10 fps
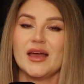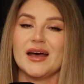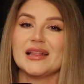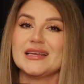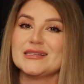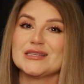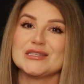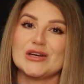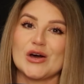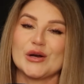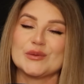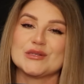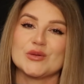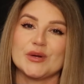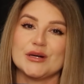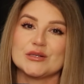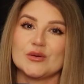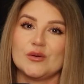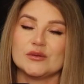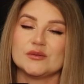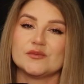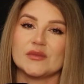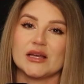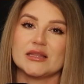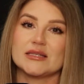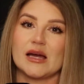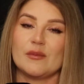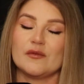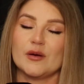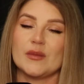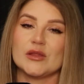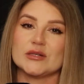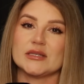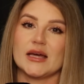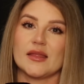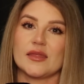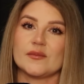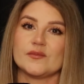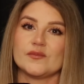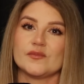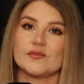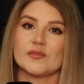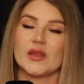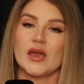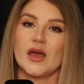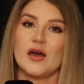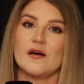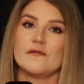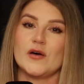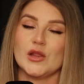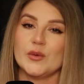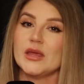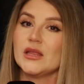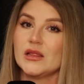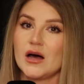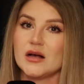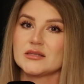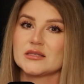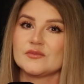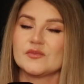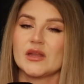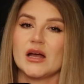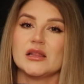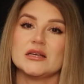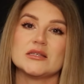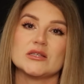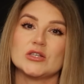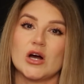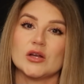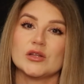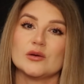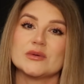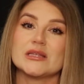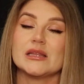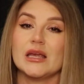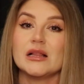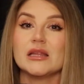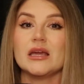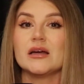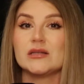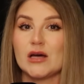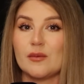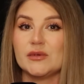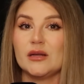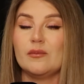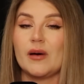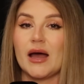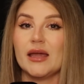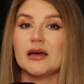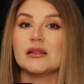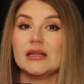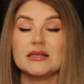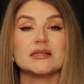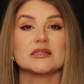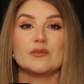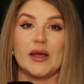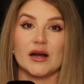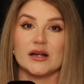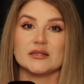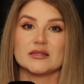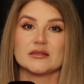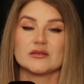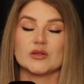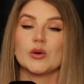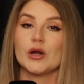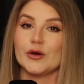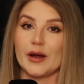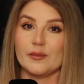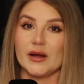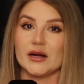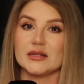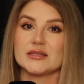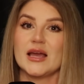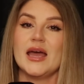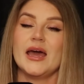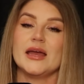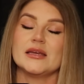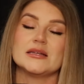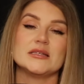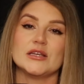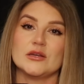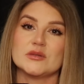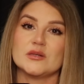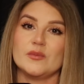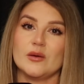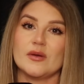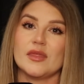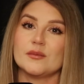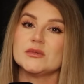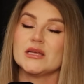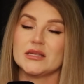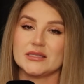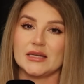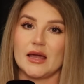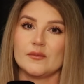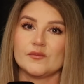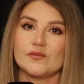Elisa's daughter was 3 years old at the time of her mother's death. Following the loss, Elisa's toddler was legally adopted by Elisa's parents, so her grandparents, and continues to be with them to this day.